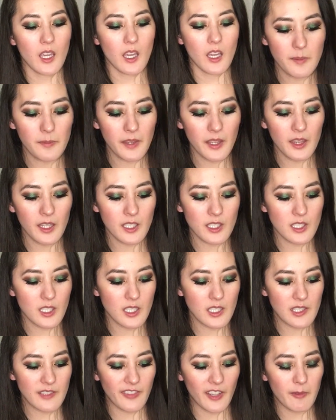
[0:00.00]
Something that
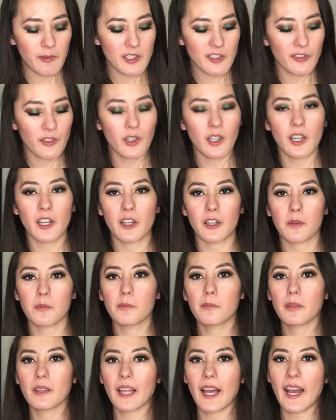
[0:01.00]
she's famous for are her
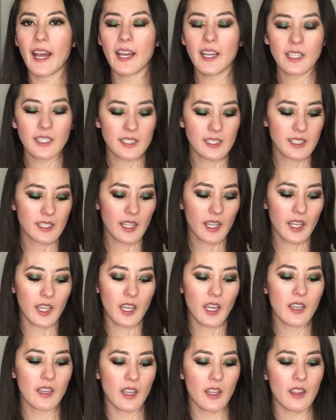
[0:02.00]
blacks,
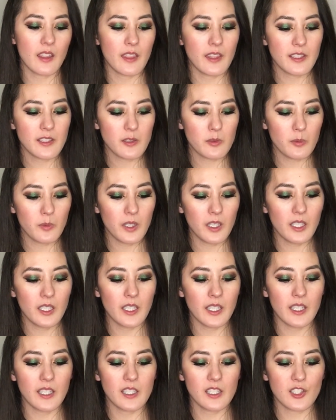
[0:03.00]
and this one
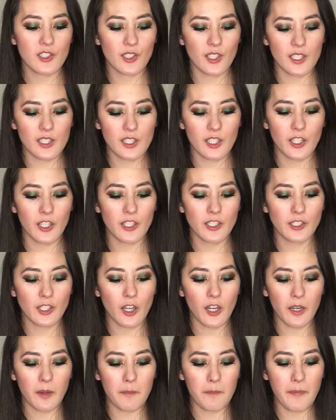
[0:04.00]
is just her
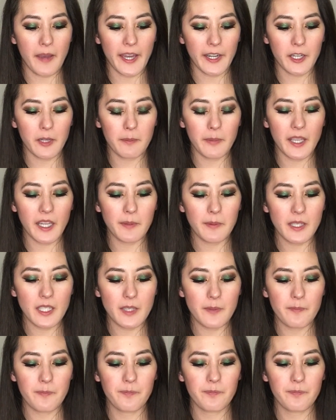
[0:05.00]
dark matter pigment.